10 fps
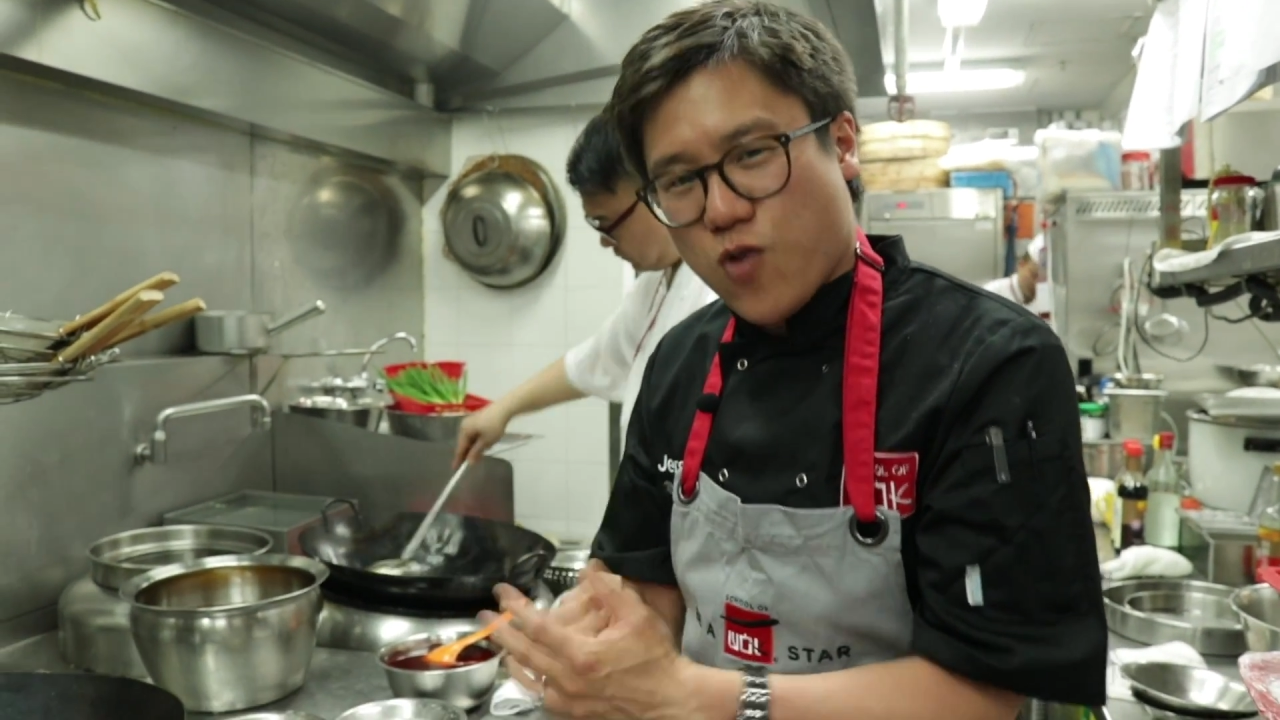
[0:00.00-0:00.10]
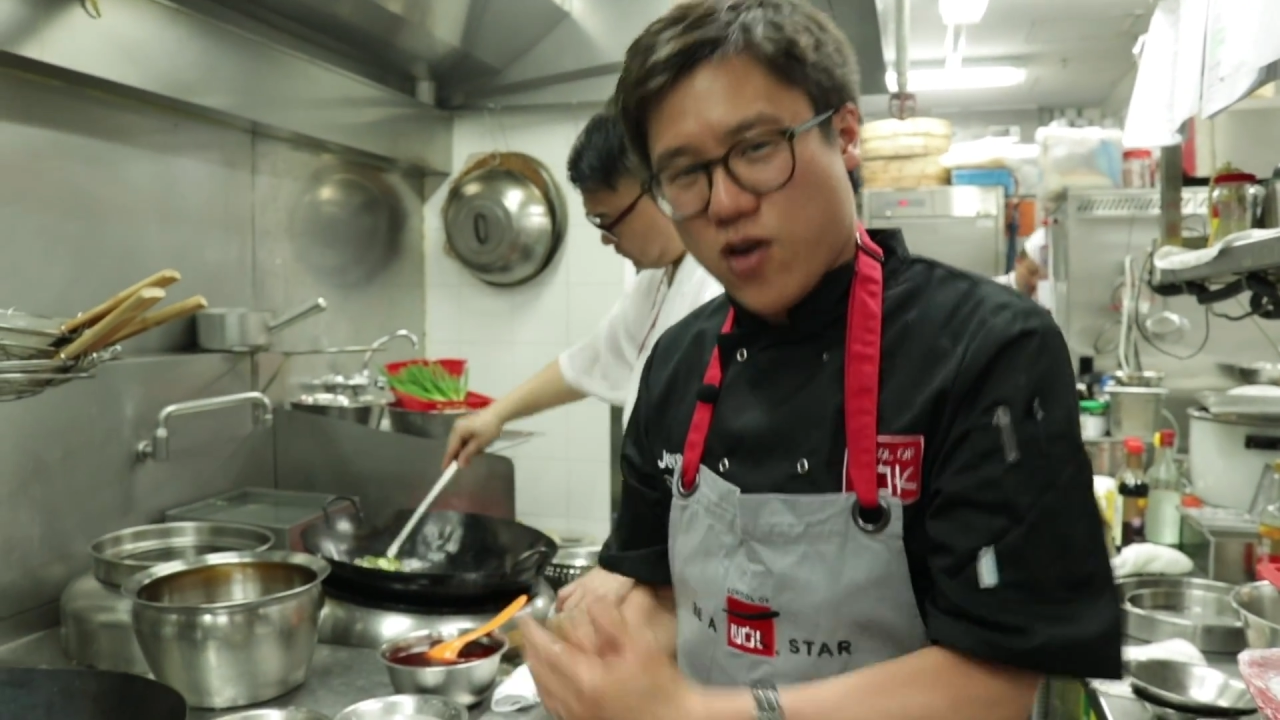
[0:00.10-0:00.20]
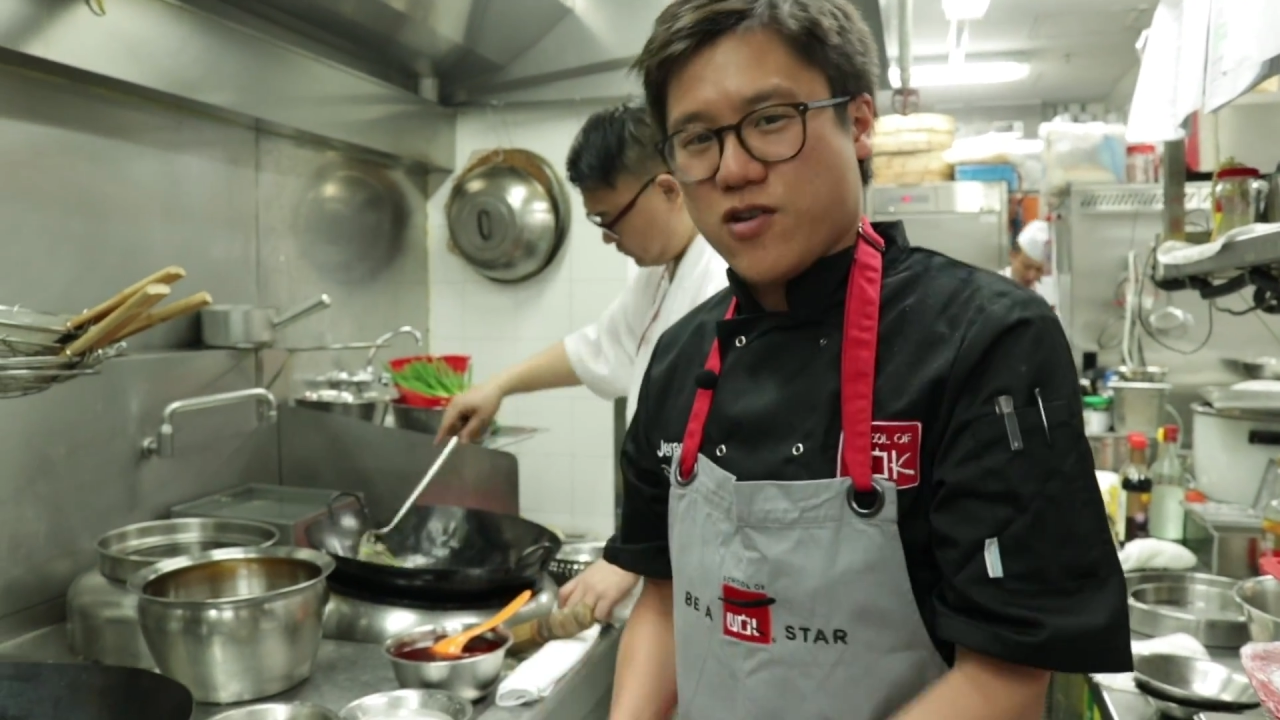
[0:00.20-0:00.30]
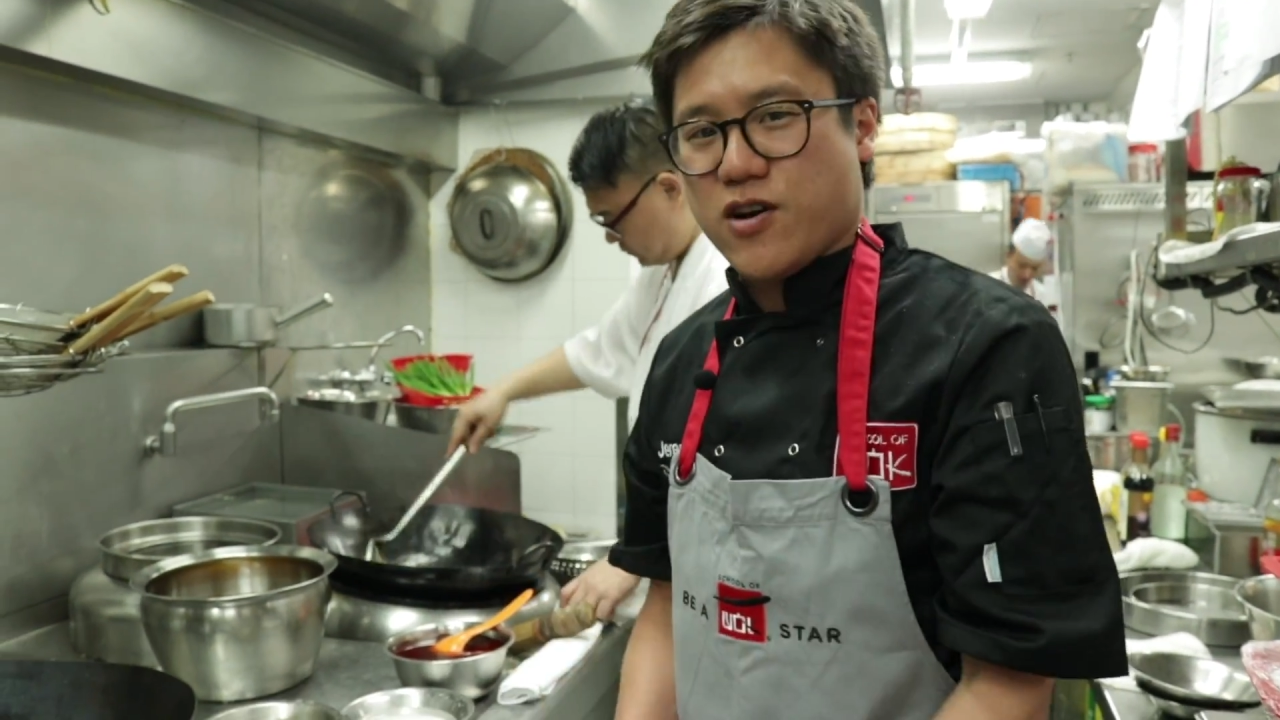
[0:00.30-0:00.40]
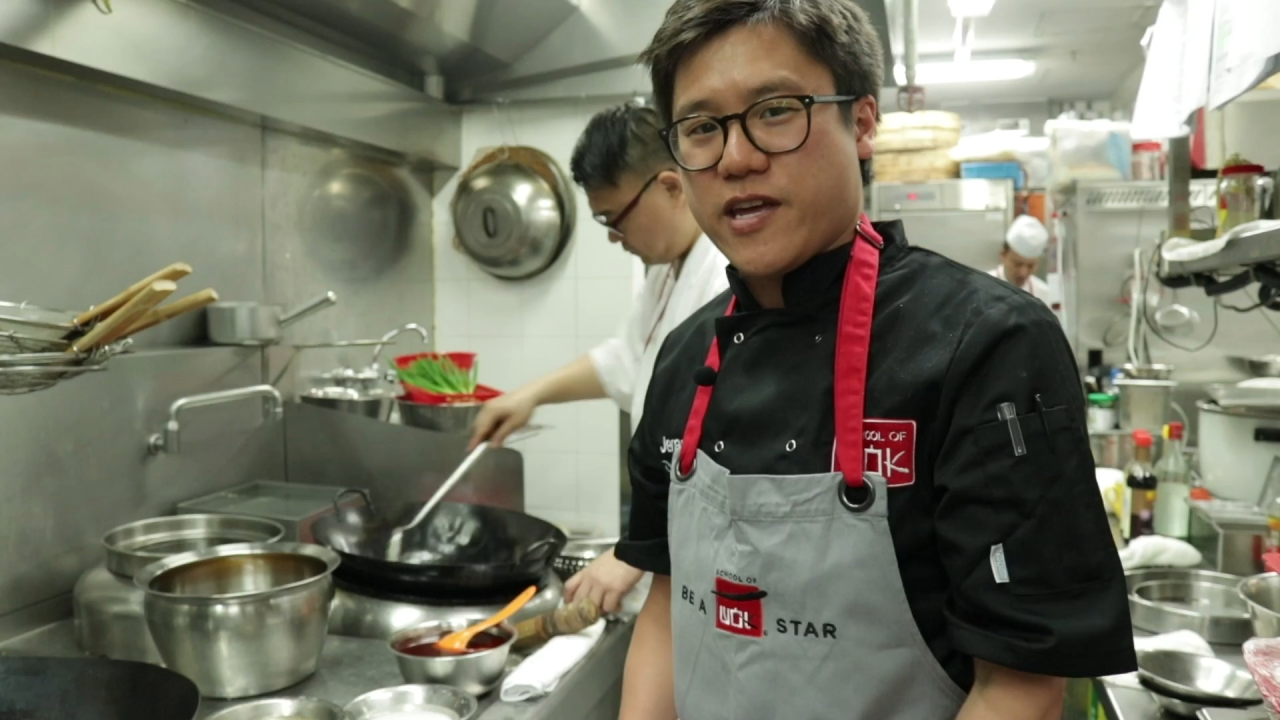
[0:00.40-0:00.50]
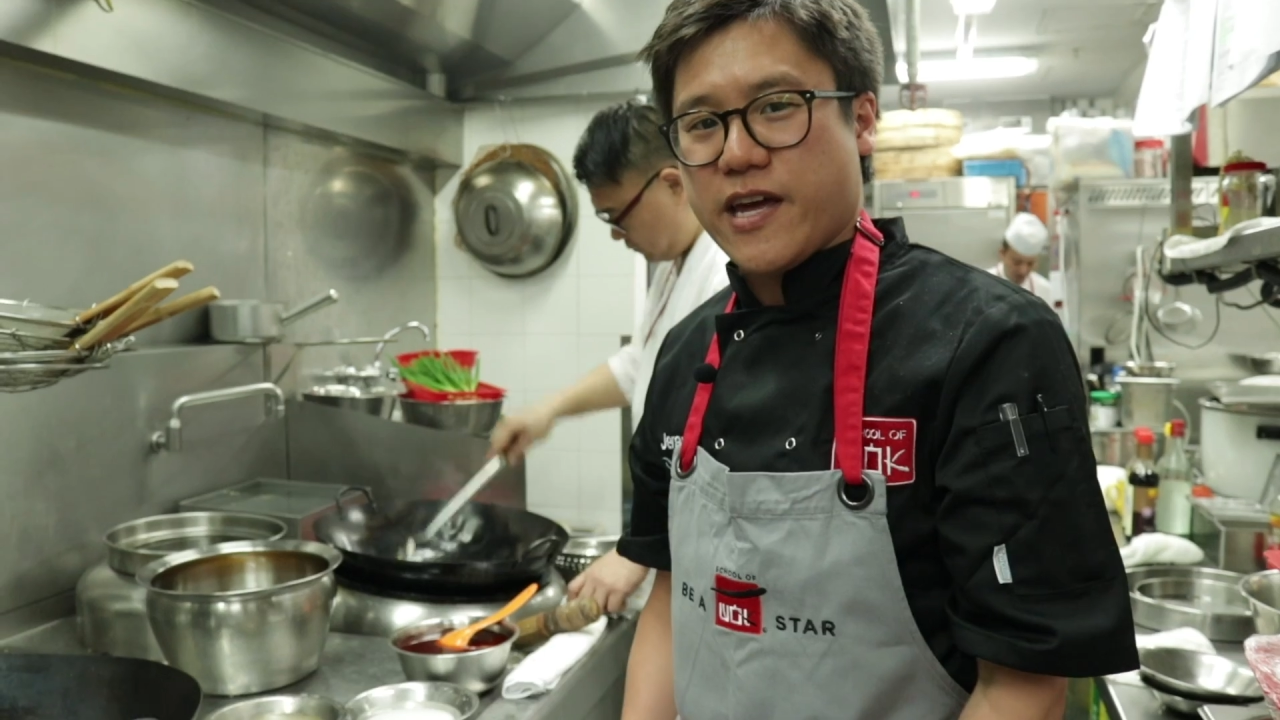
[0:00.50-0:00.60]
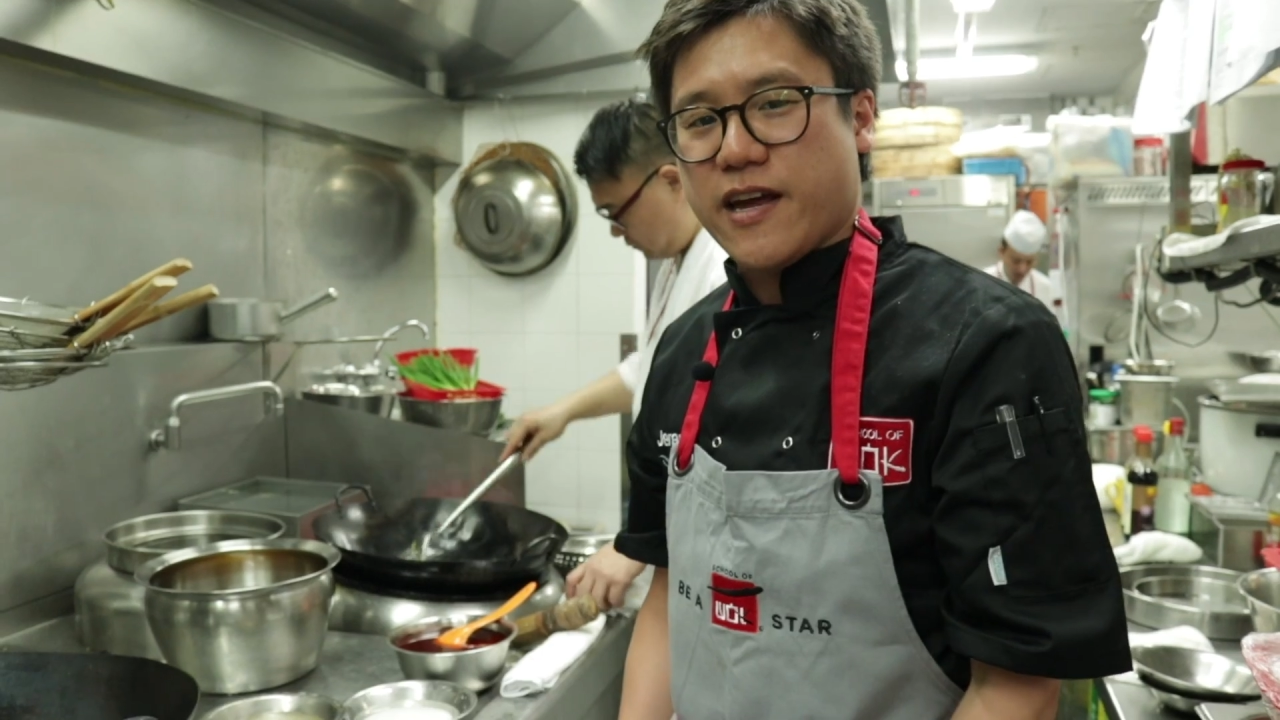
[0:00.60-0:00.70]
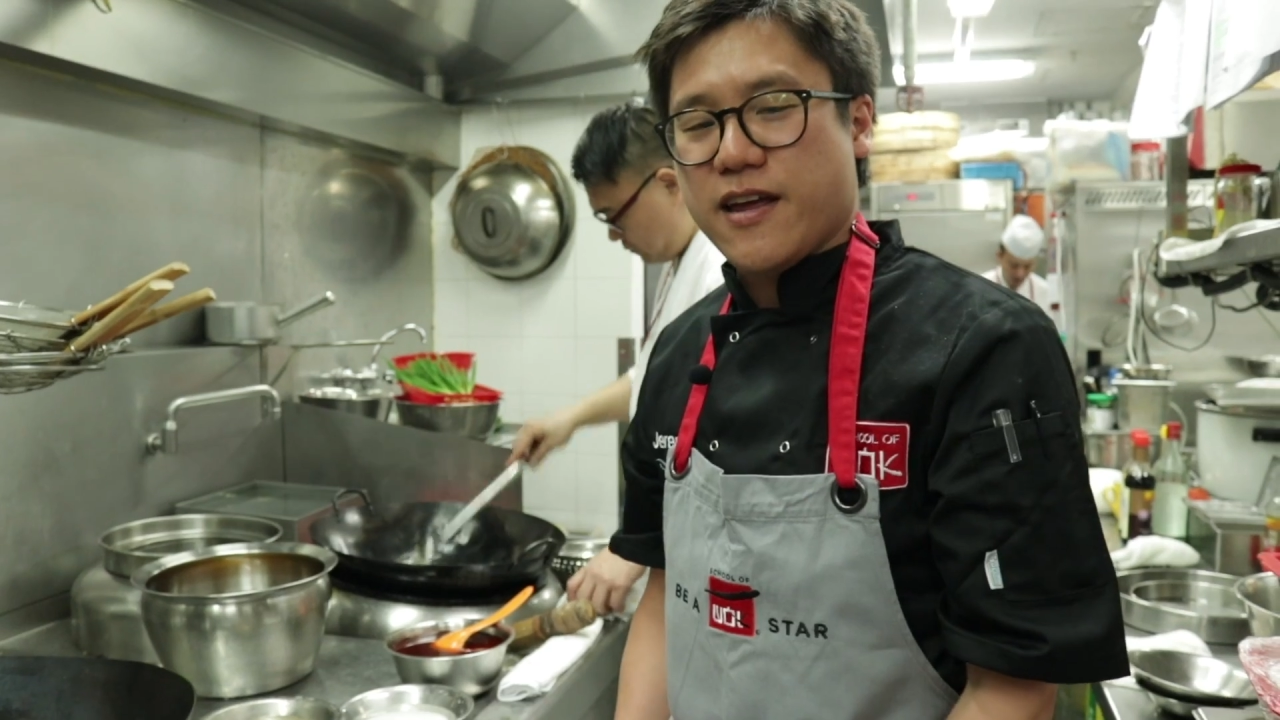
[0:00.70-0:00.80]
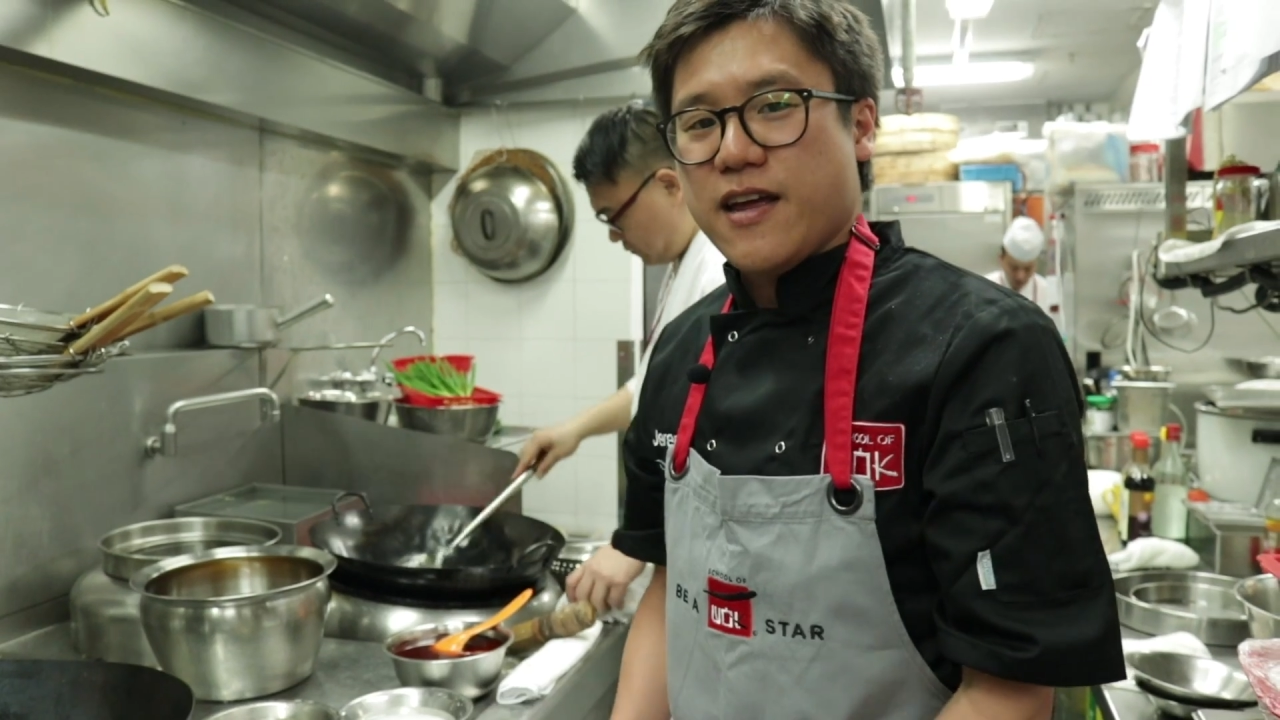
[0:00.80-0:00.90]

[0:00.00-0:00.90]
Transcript: wok cooking.